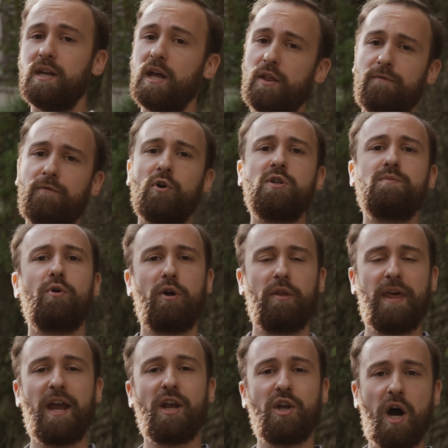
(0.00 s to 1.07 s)
Now the first part
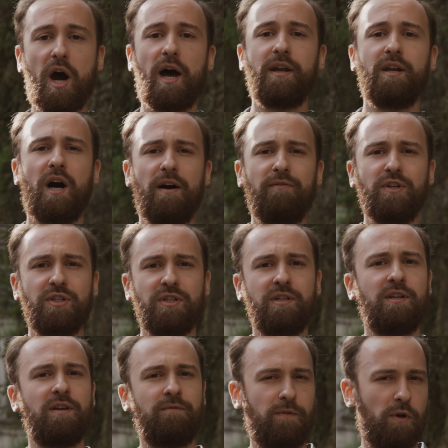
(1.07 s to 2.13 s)
of that, God,
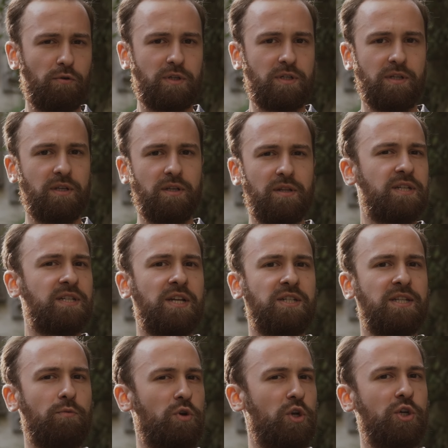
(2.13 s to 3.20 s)
obviously invokes the
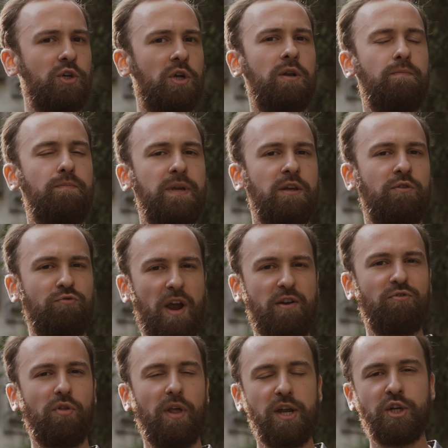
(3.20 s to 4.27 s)
sense that we should be in
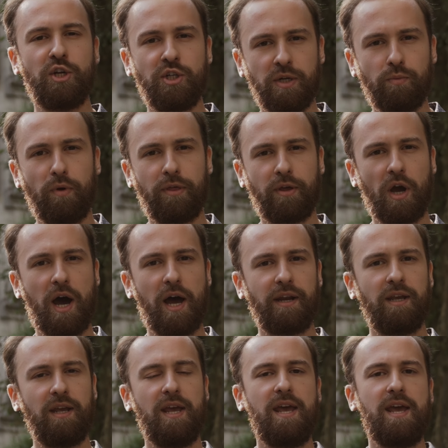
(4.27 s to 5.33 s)
right relationship with God.
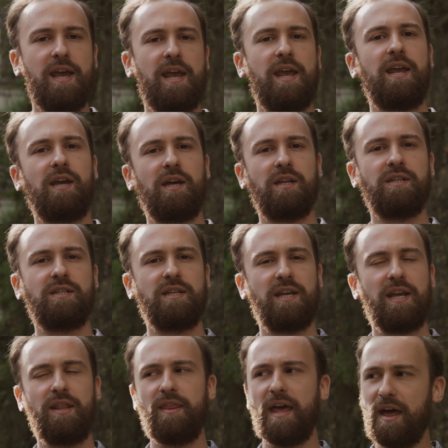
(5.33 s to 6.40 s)
And
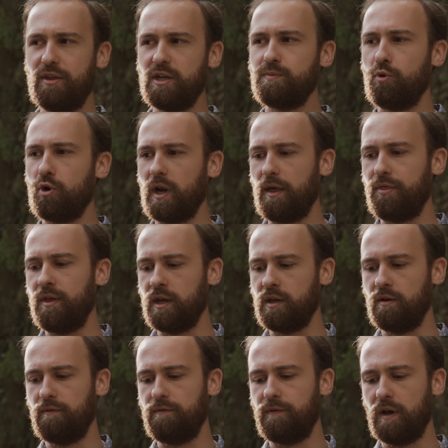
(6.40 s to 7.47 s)
at this point, I
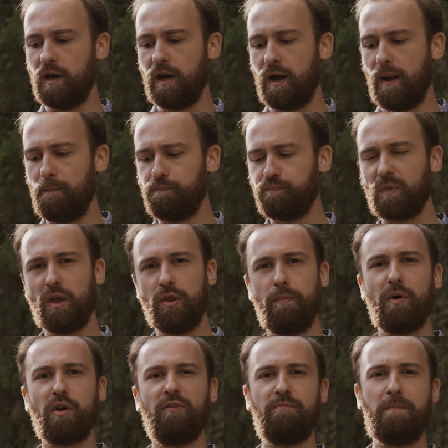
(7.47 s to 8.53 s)
think of the
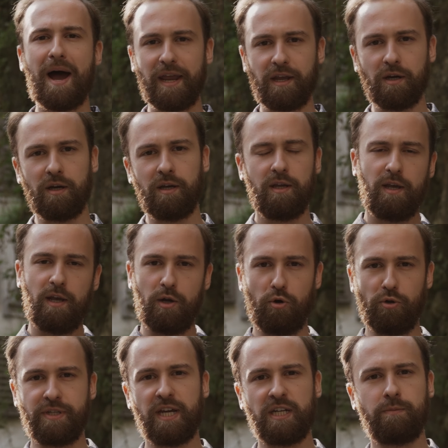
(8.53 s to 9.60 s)
book of Micah, an
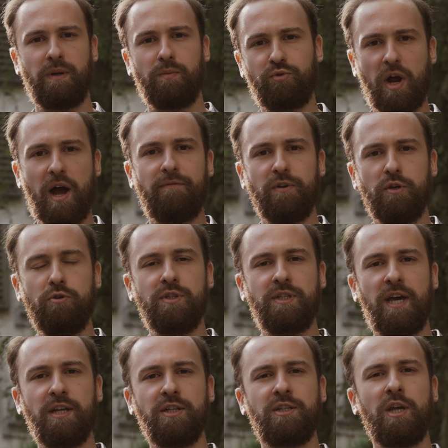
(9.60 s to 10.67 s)
Old Testament prophet, who
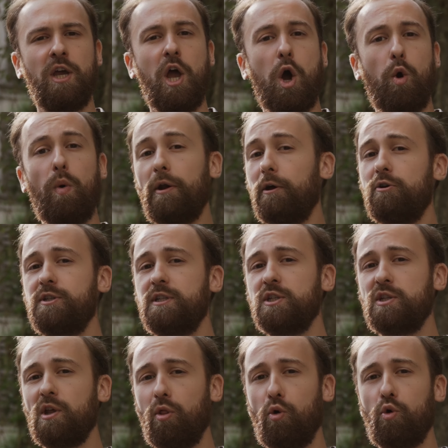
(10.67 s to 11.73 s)
says, "What else
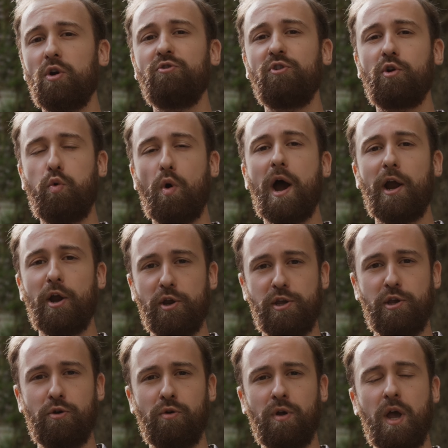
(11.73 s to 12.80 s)
does the Lord require
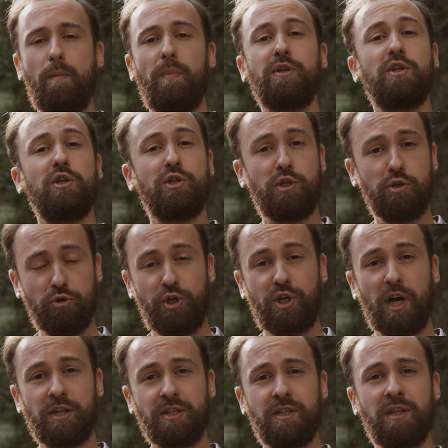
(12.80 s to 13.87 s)
you but to do
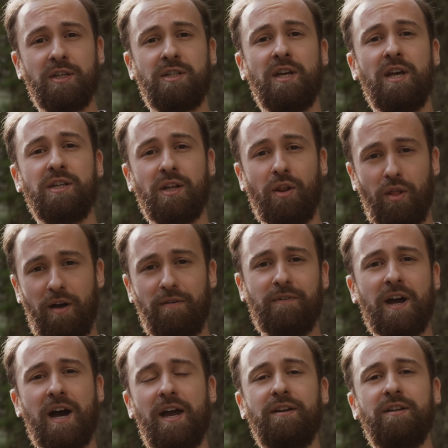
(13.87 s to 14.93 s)
justice, to love
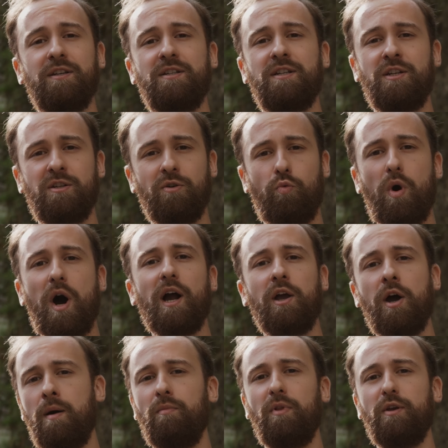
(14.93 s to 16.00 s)
kindness, and to
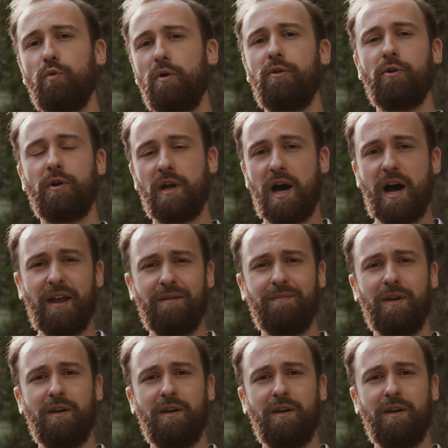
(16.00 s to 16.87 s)
walk humbly with your God?"